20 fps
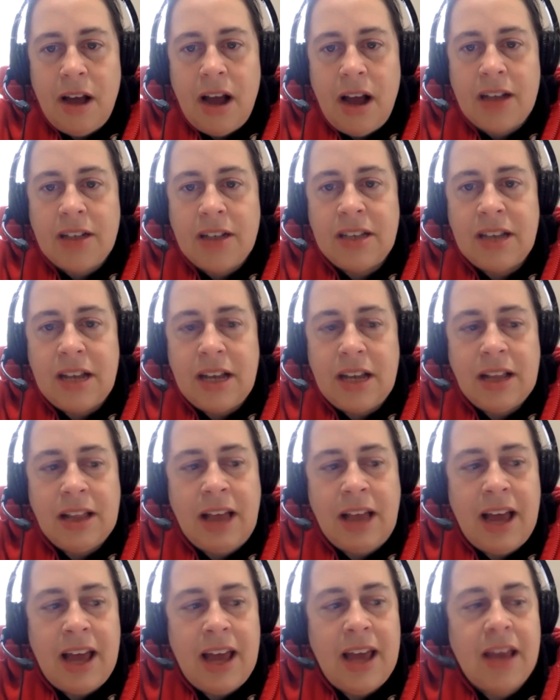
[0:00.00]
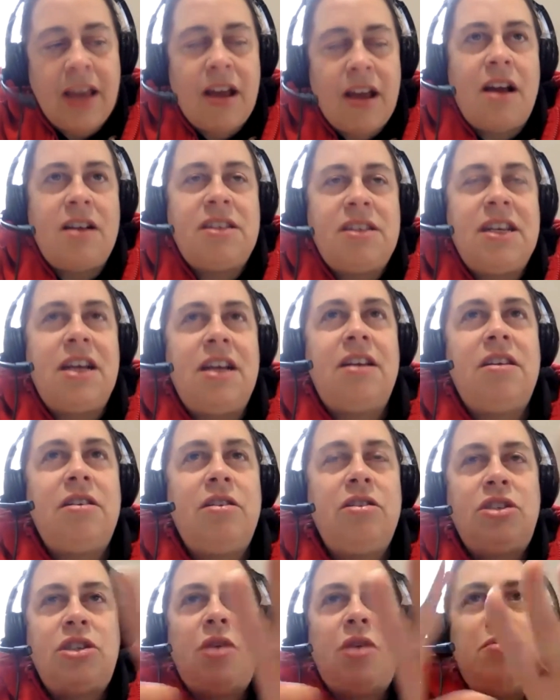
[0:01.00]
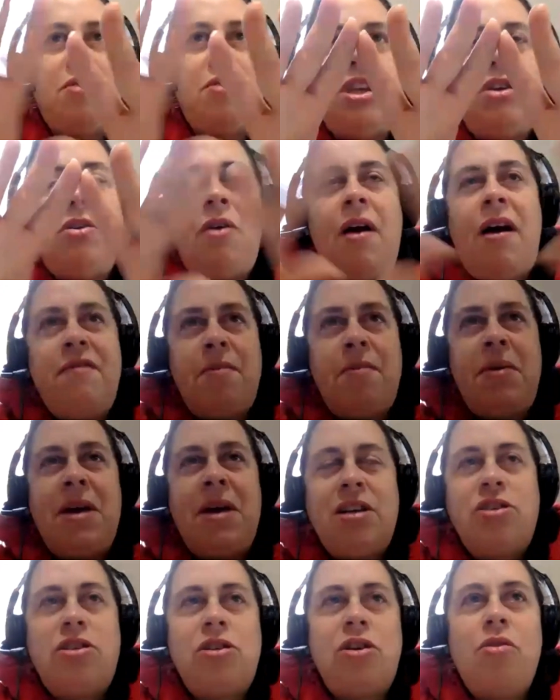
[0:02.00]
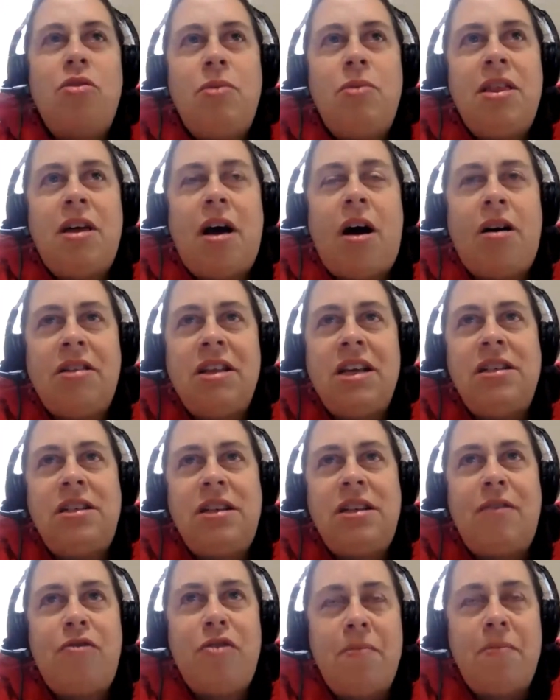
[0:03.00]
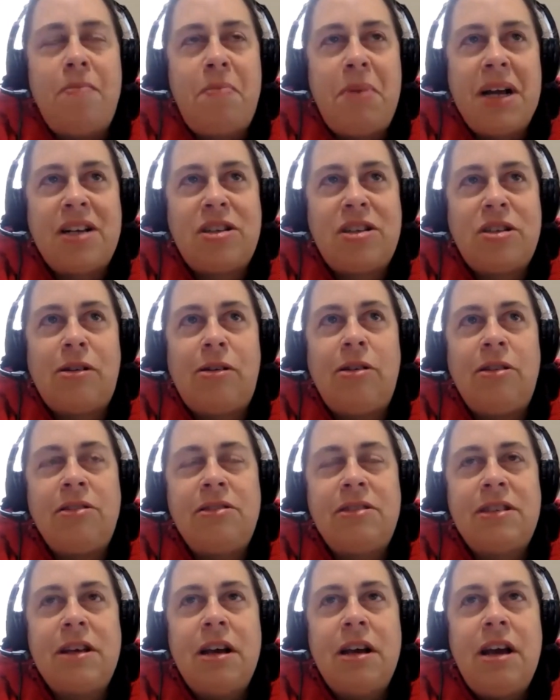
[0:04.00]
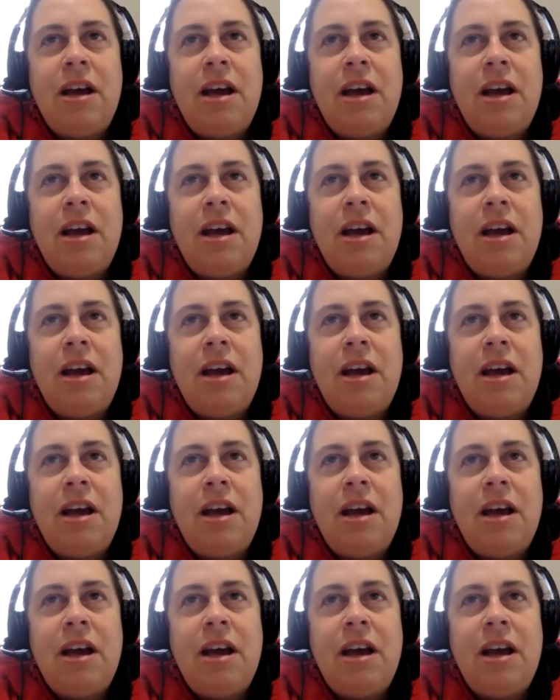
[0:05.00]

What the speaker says: So when you have a picture with all these different pixels,